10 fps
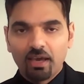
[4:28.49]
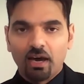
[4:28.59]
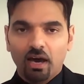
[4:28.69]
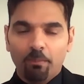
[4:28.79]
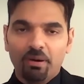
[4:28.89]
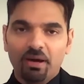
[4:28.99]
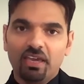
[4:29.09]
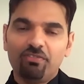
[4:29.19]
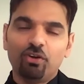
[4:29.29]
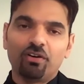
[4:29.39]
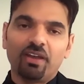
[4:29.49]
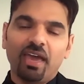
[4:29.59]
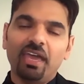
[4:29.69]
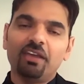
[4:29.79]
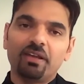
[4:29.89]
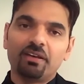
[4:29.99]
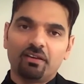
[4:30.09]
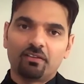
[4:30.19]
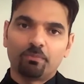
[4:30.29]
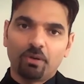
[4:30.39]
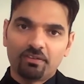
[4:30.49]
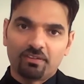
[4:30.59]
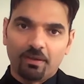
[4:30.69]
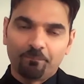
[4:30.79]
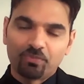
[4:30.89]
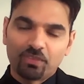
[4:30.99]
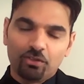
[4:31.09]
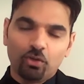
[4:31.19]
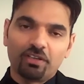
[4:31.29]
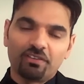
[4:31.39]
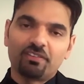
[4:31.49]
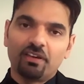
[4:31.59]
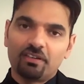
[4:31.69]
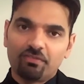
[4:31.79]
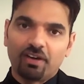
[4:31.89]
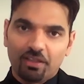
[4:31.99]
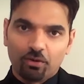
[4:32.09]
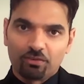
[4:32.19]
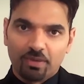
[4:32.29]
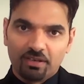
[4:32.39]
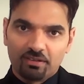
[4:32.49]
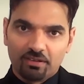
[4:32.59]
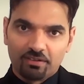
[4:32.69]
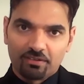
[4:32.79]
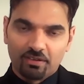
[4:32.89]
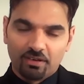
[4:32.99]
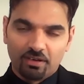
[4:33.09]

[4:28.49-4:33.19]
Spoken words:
but if you're an A-rated sponsor, you can certify those maintenance,